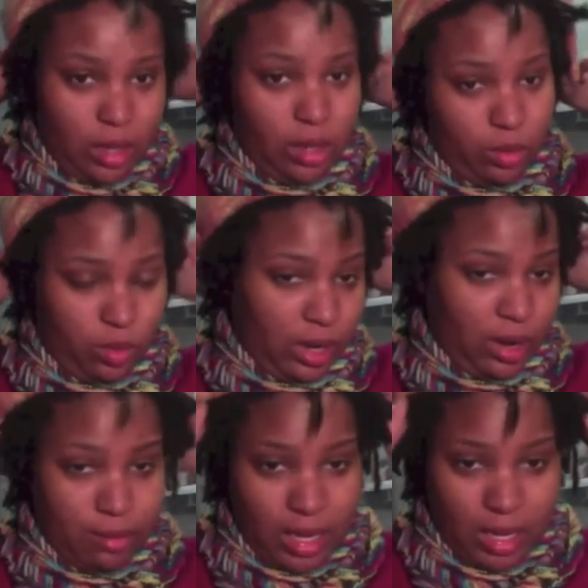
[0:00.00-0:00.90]
when I
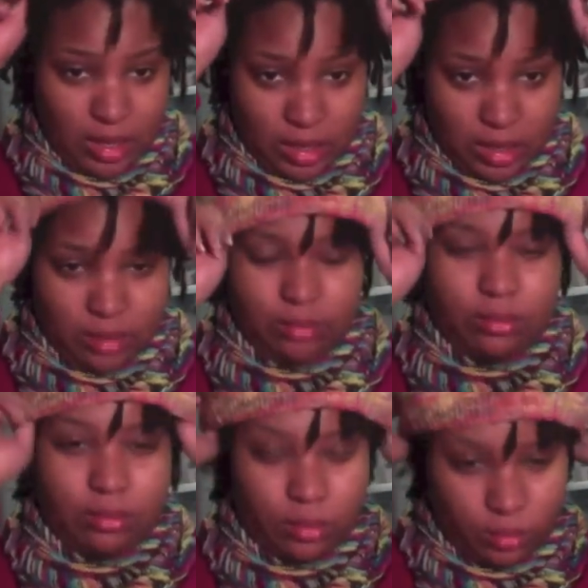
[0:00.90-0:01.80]
made it,
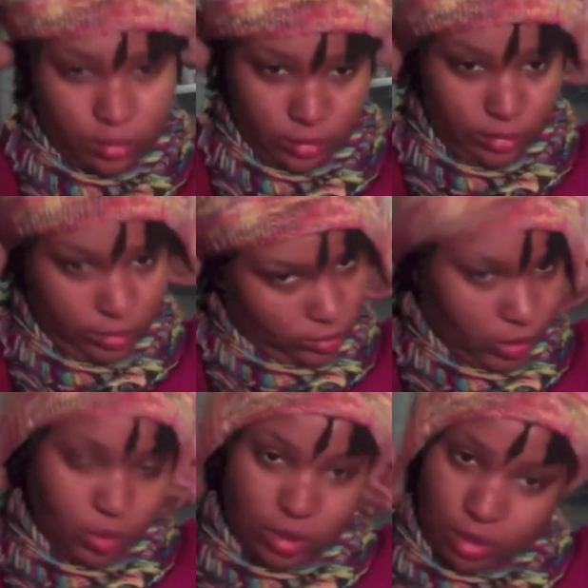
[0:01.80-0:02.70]

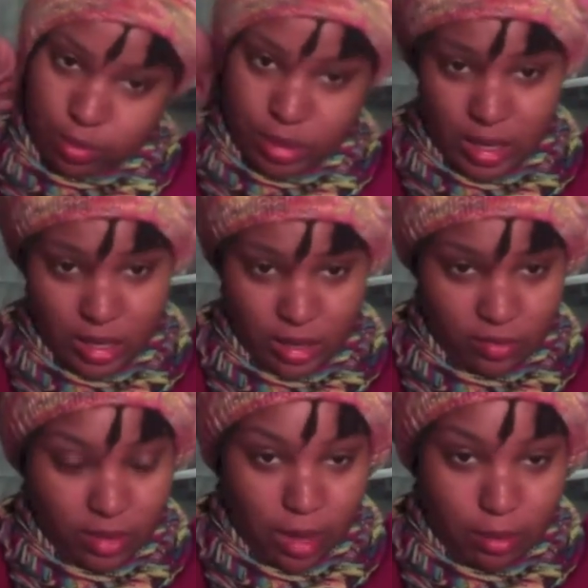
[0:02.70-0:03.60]
it was a big
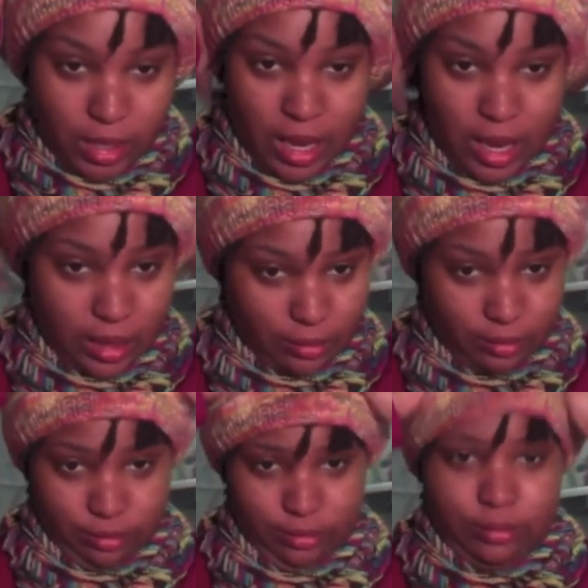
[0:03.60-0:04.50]
floppy hat.
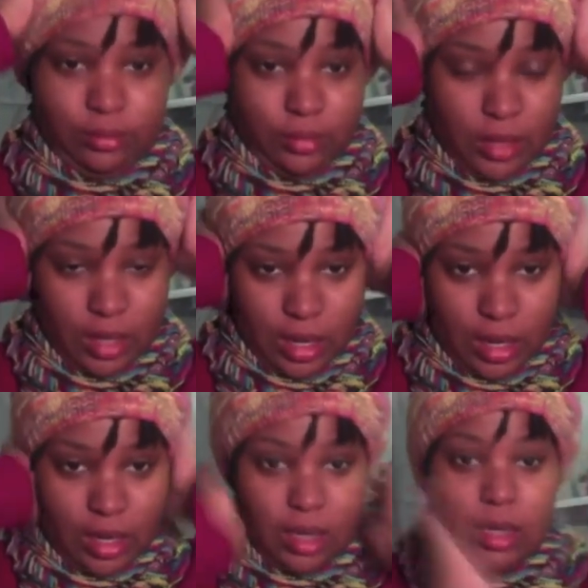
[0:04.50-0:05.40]

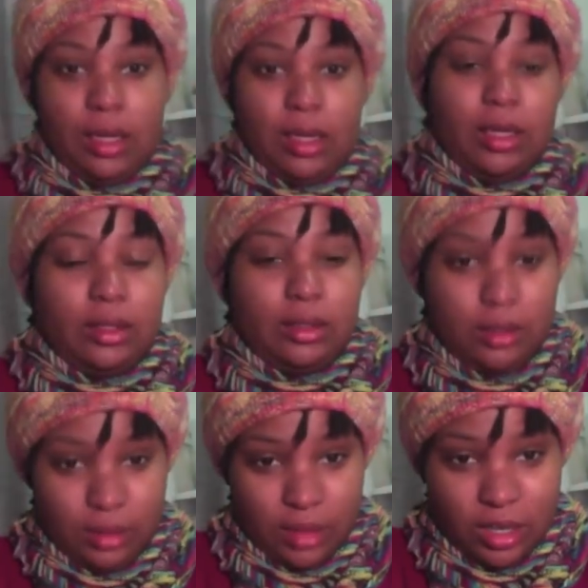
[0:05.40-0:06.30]
And
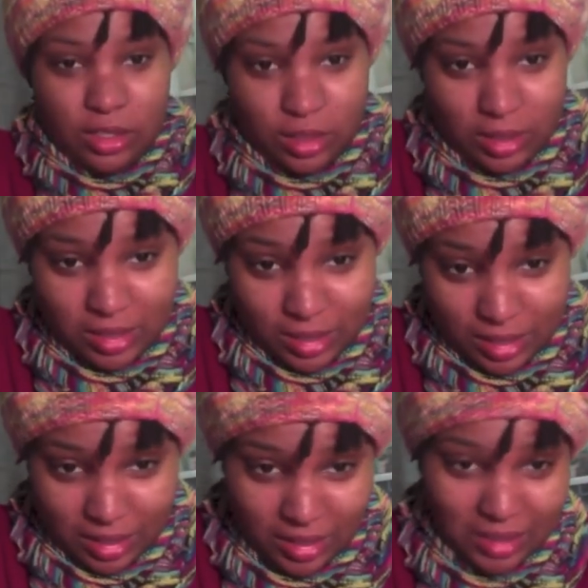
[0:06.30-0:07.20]
as you can
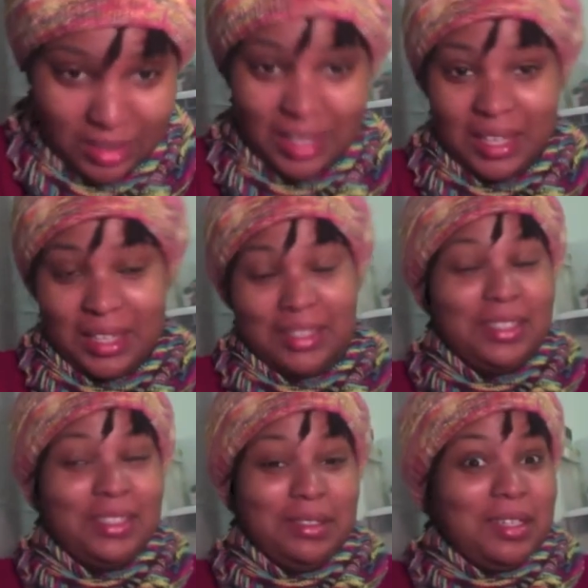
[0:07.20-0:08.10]
see,
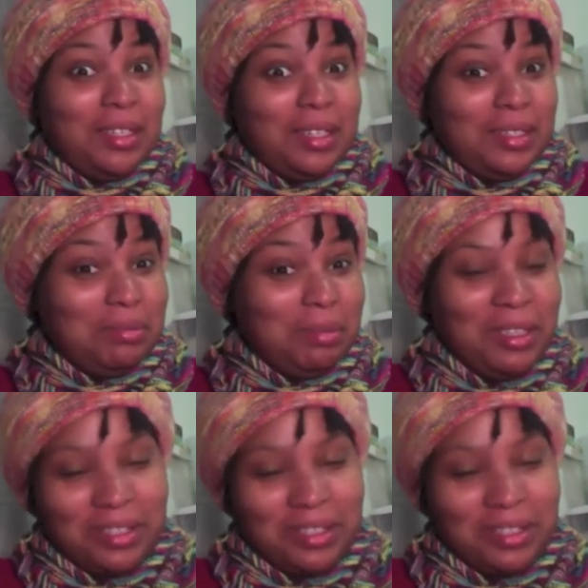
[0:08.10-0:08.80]
it's a lot smaller